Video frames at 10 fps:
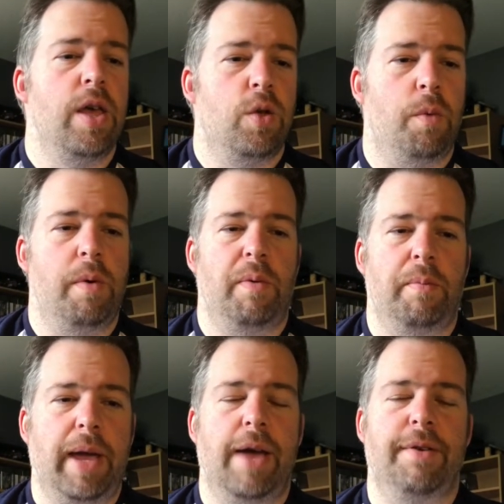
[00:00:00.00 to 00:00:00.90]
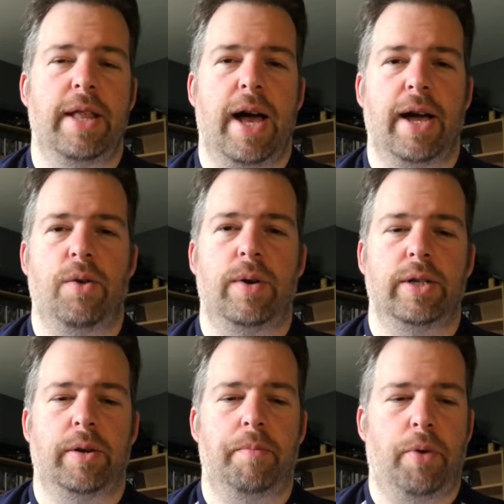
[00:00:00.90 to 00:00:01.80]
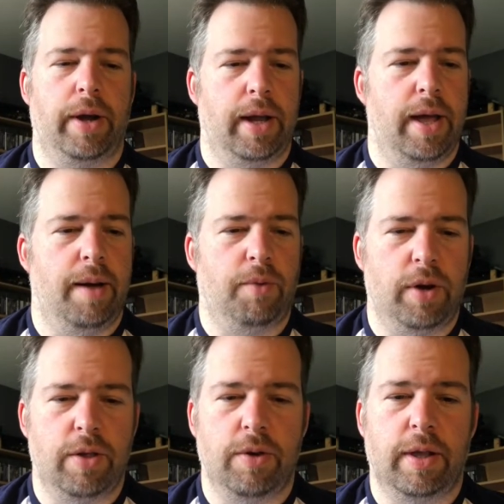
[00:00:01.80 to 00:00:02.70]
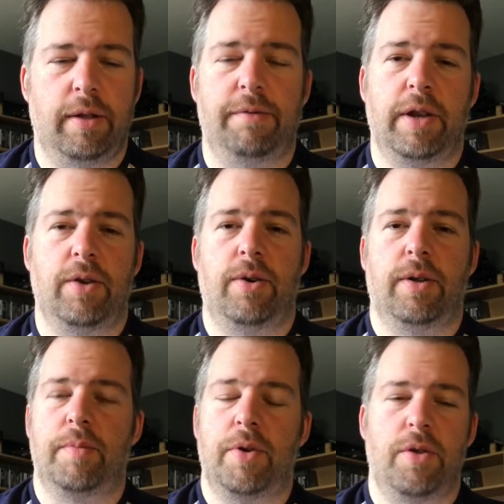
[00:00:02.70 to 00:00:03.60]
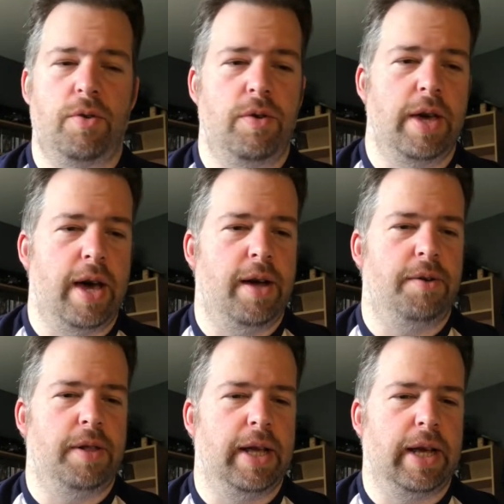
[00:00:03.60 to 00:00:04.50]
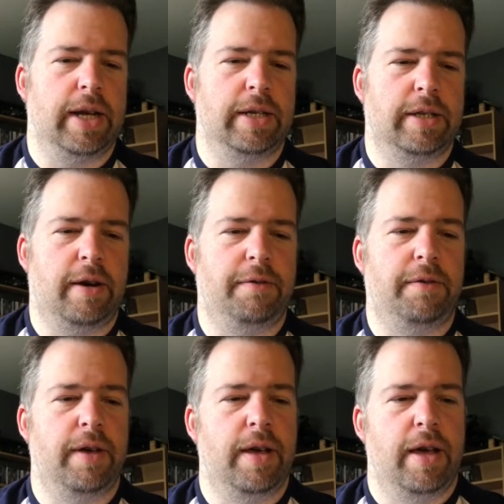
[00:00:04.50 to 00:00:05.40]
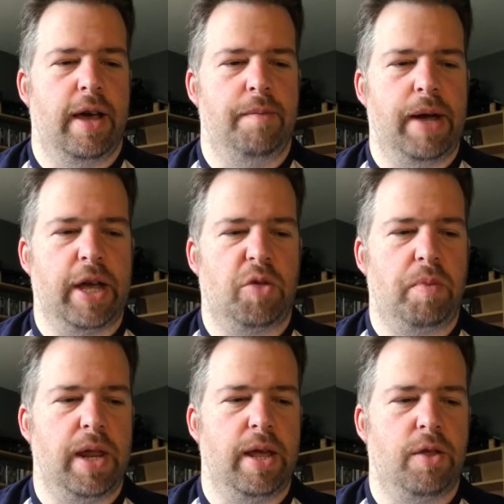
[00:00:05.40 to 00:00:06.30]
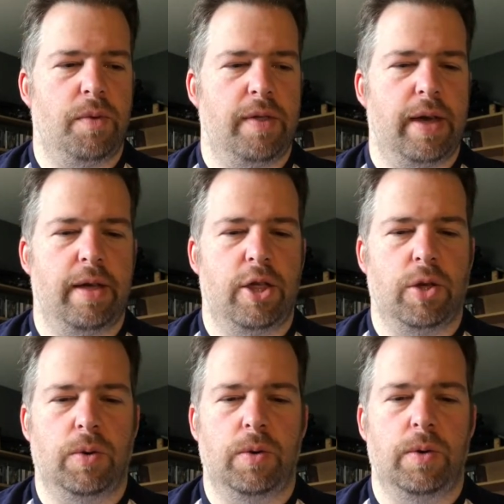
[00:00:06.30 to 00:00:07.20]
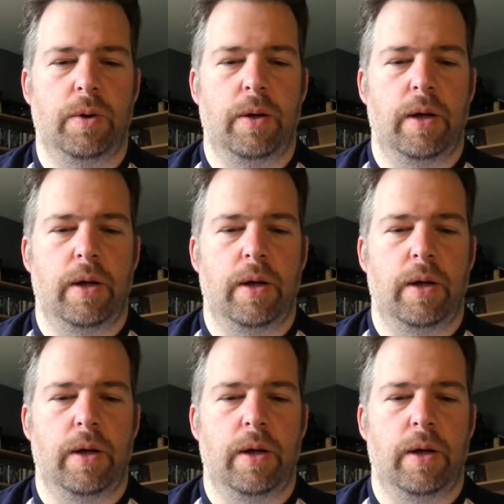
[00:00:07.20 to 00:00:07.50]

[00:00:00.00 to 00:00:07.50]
So we will be giving that a go at some point. I'm going to do a little video all about the Ouya and all that kind of stuff and my experience with it, so